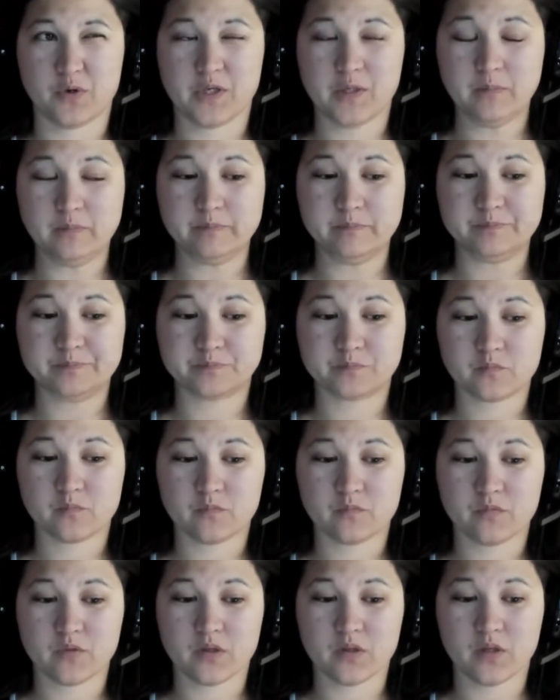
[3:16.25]
it,
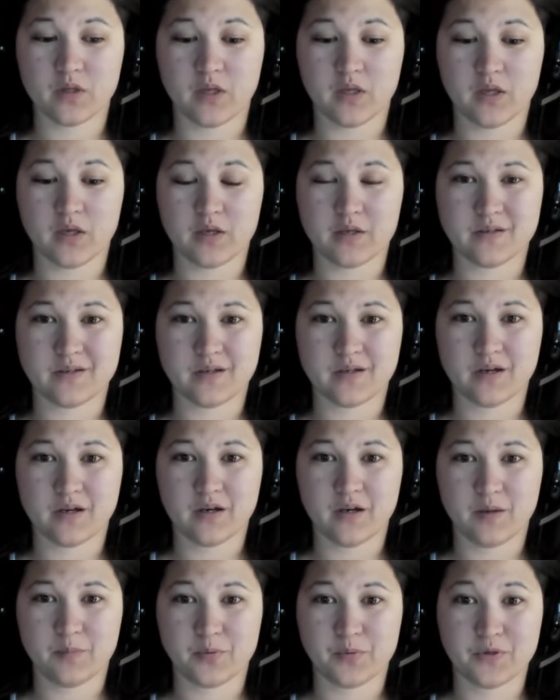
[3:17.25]
and
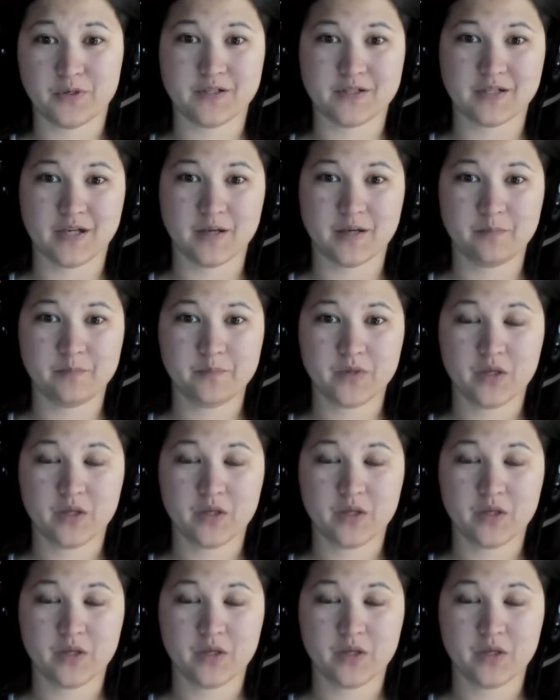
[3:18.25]
I put it aside.